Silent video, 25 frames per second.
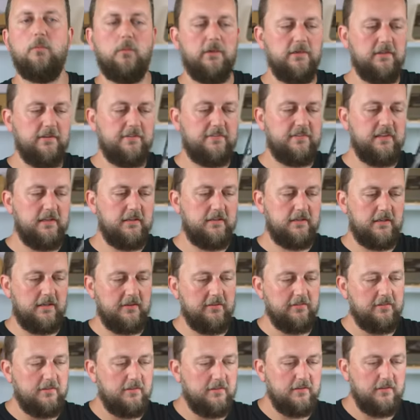what this thing
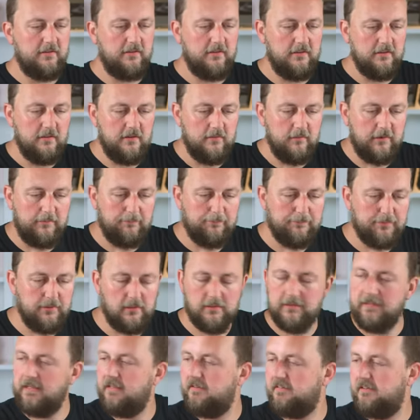does, we
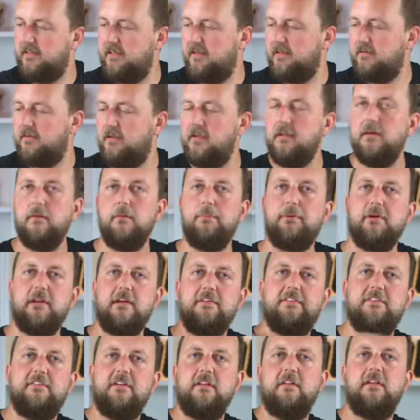plonk that down, put our
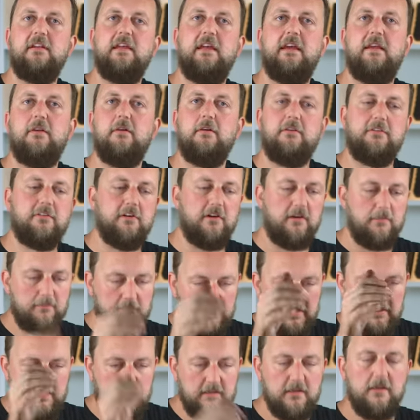cylinder head on
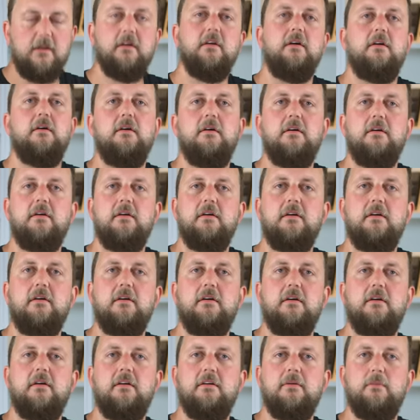top.
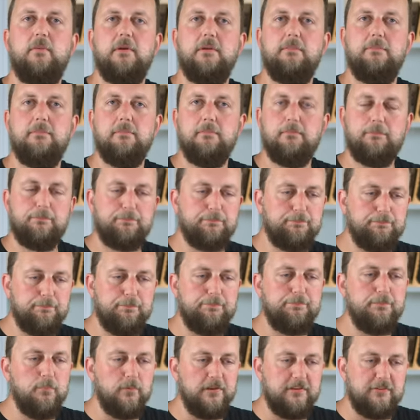We
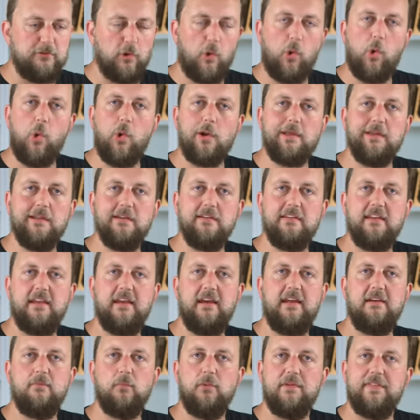torque it
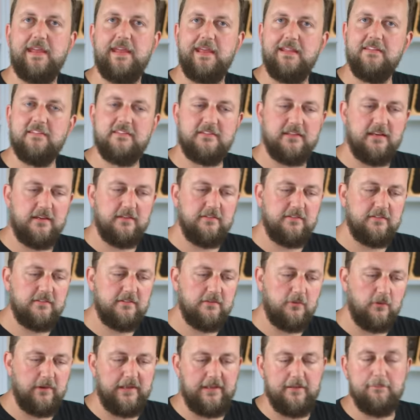down head studs
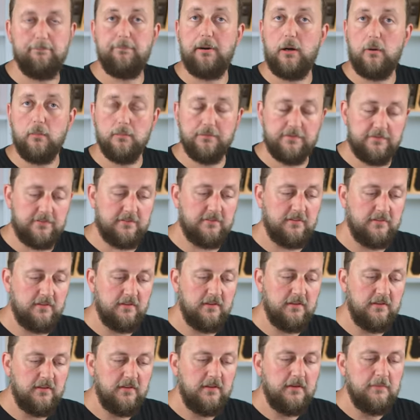or head bolts,
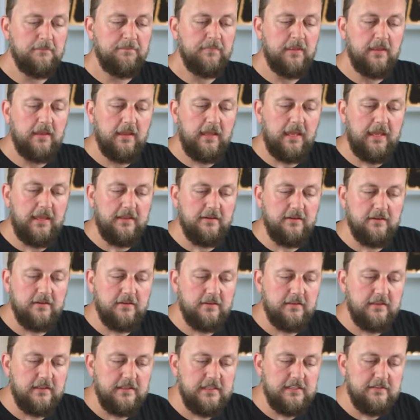and
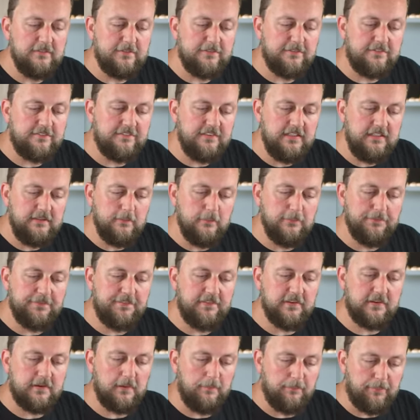it seals
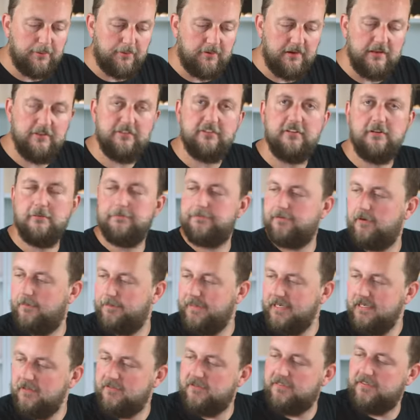the compression from
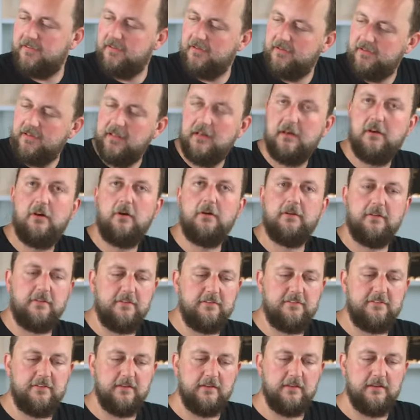each cylinder onto the
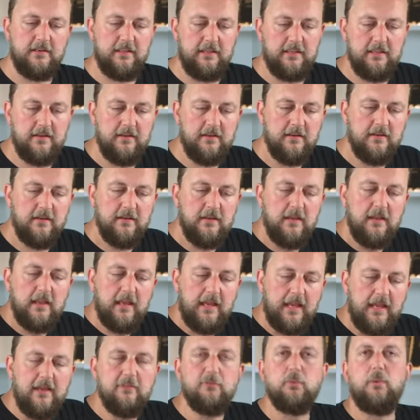cylinder head,
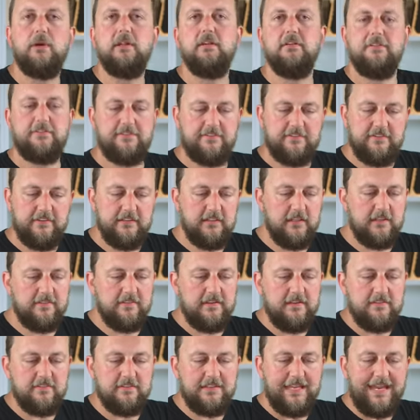as well as sealing these